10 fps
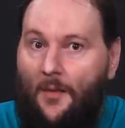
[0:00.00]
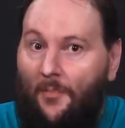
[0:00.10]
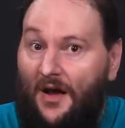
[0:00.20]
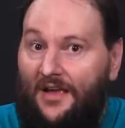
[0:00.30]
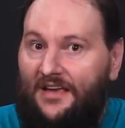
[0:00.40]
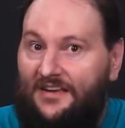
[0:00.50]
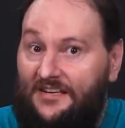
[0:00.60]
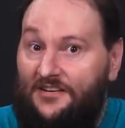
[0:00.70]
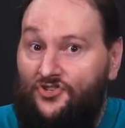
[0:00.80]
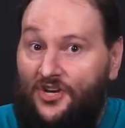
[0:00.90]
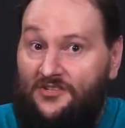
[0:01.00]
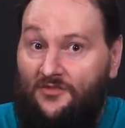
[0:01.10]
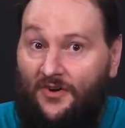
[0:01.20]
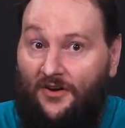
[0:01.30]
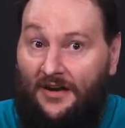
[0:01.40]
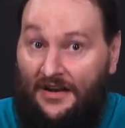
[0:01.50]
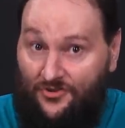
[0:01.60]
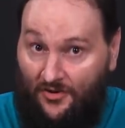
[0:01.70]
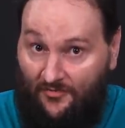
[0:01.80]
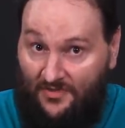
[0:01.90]
but it didn't change the very
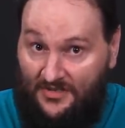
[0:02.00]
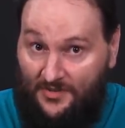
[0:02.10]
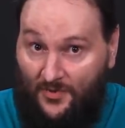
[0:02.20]
nature of business